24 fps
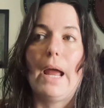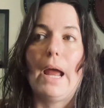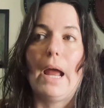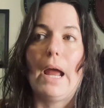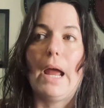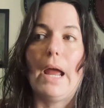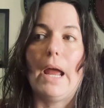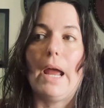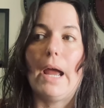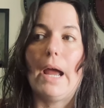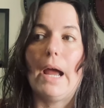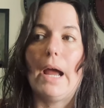
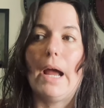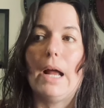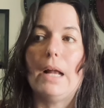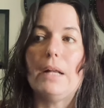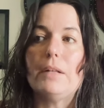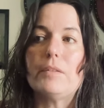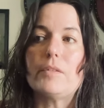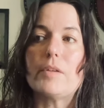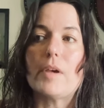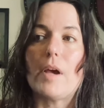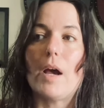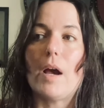
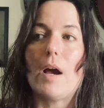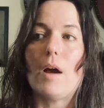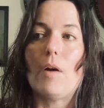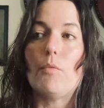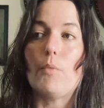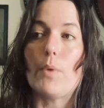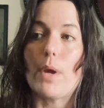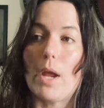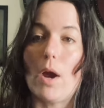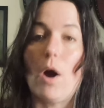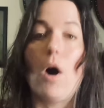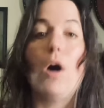and
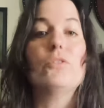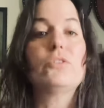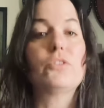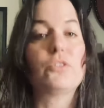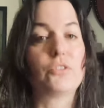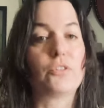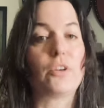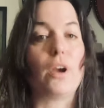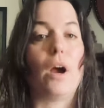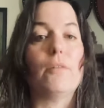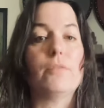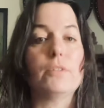we all
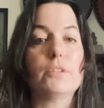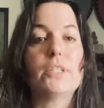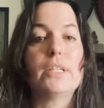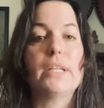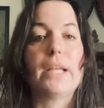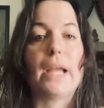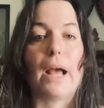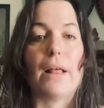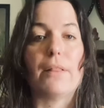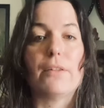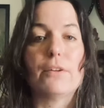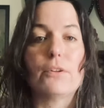discovered
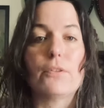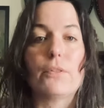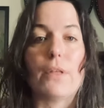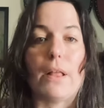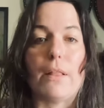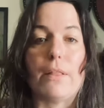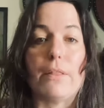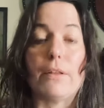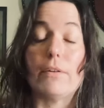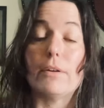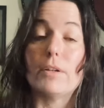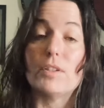together
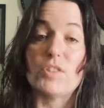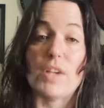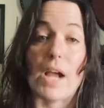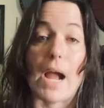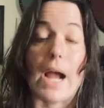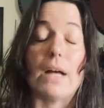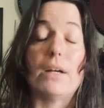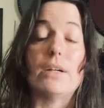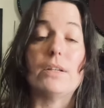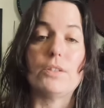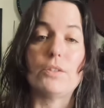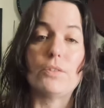that they're
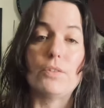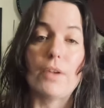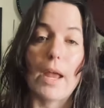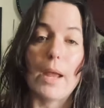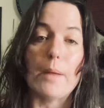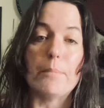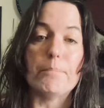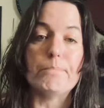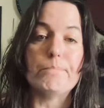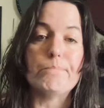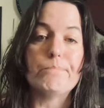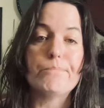exactly the
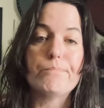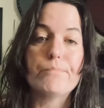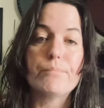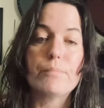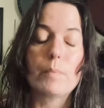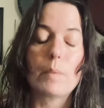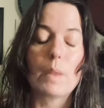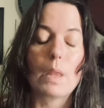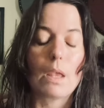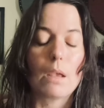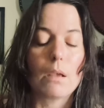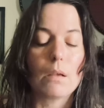same.
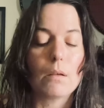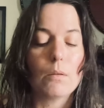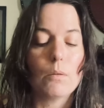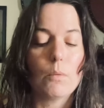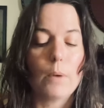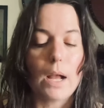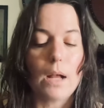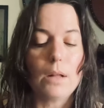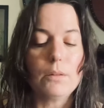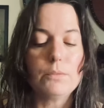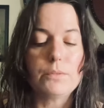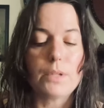
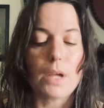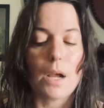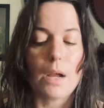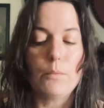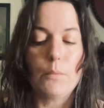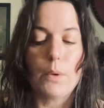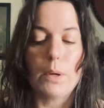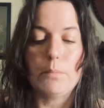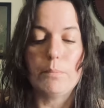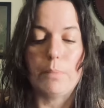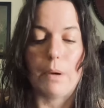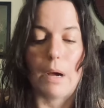Well, time
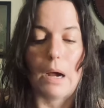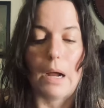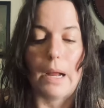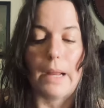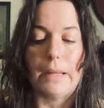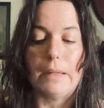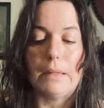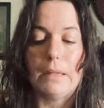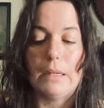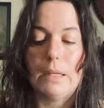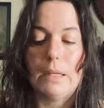went by,